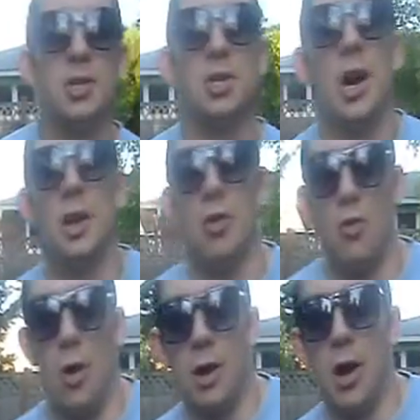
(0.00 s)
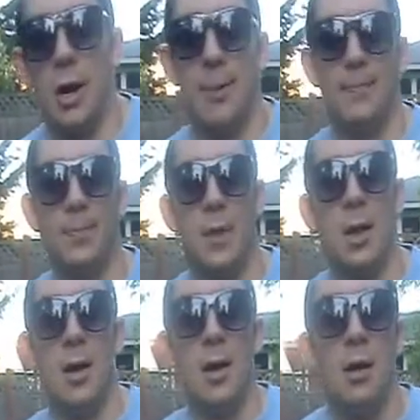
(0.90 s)
started to work on it,
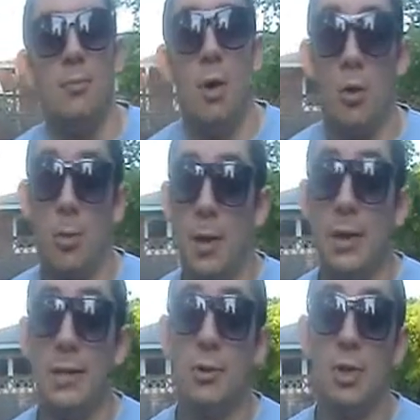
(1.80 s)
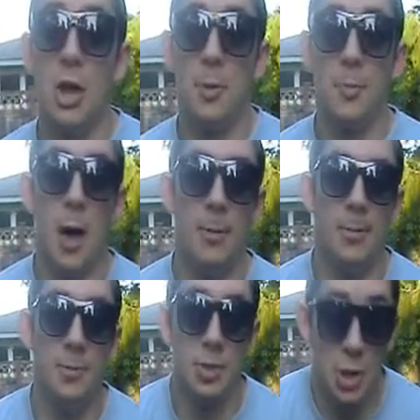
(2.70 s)
but were busy with other
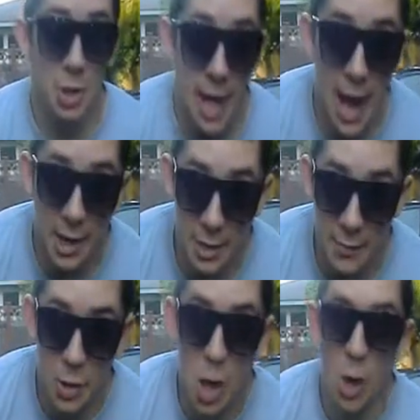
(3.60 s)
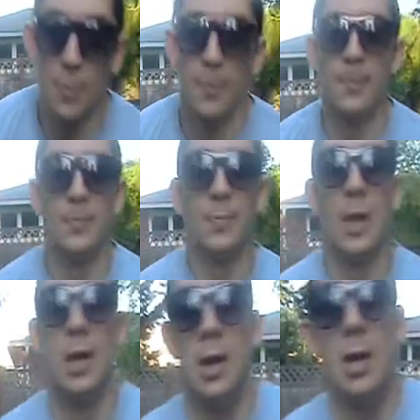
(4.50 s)
problems, so they had to leave it alone.
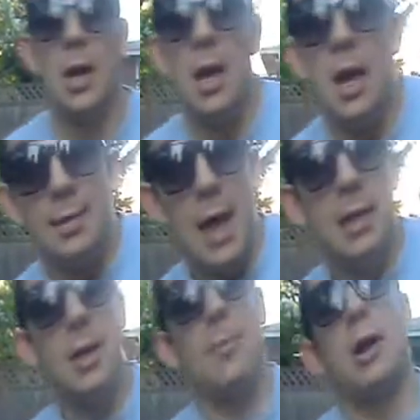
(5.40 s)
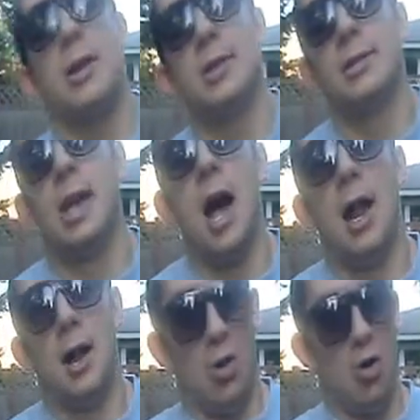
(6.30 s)
Then the Americans
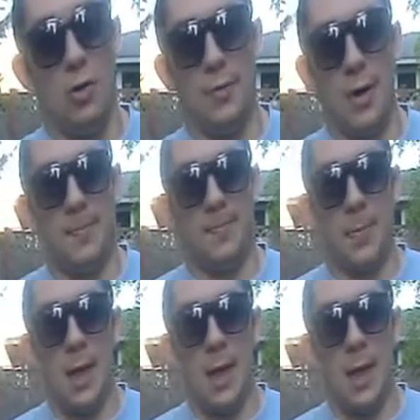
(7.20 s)
got a hold of it